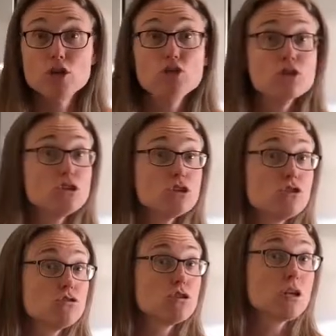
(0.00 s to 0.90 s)
you could
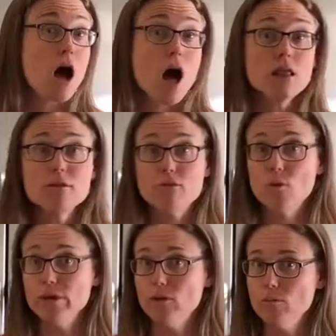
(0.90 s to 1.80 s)
just use an olive
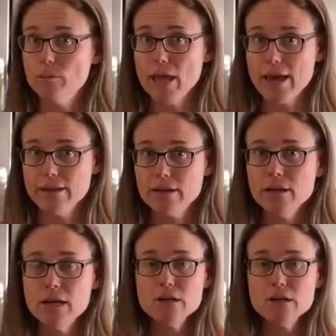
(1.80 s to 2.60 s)
oil blend.